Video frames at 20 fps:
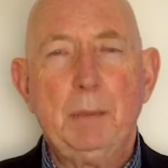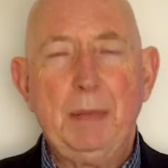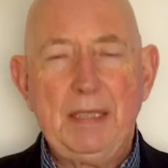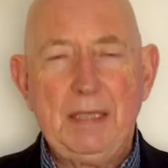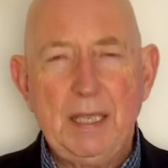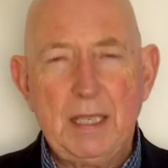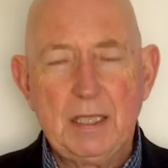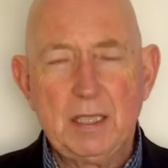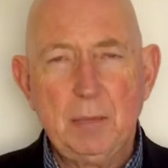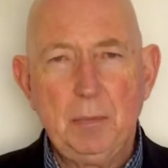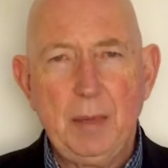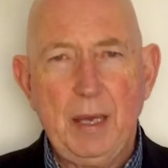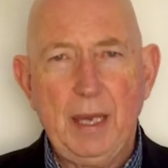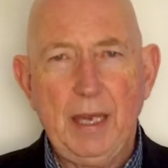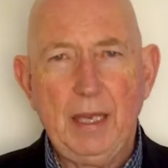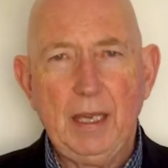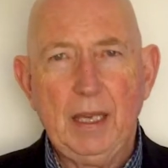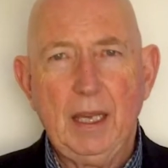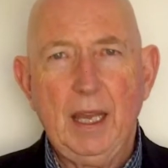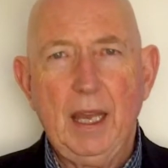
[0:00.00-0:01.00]

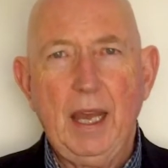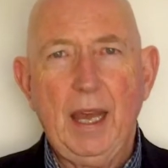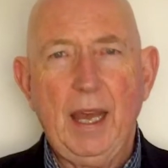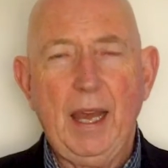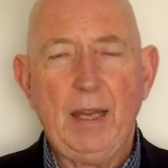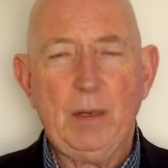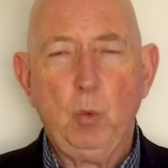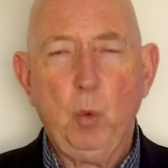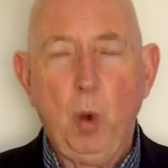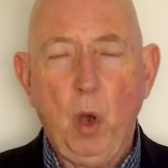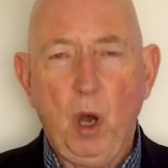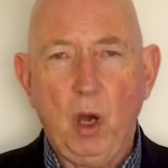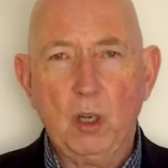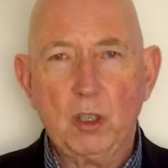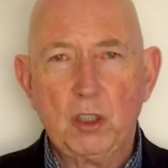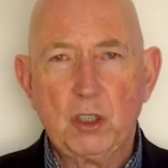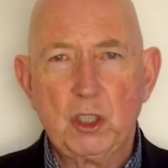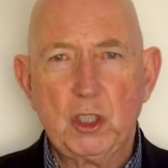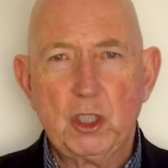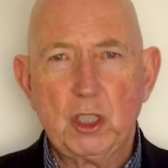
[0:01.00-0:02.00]
participate and
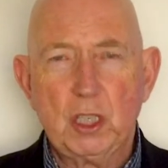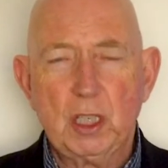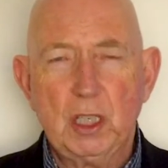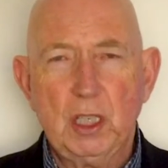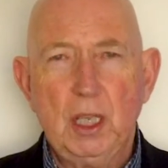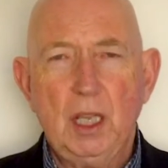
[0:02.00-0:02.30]
watch